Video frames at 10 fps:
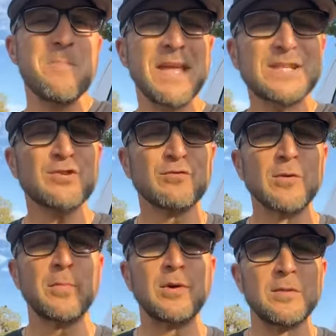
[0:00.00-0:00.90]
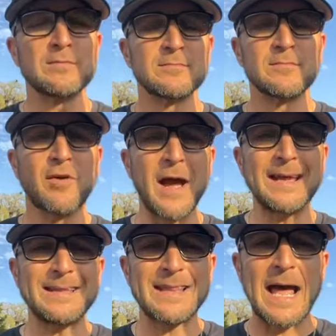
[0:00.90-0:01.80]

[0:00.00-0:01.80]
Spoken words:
miserable. Right?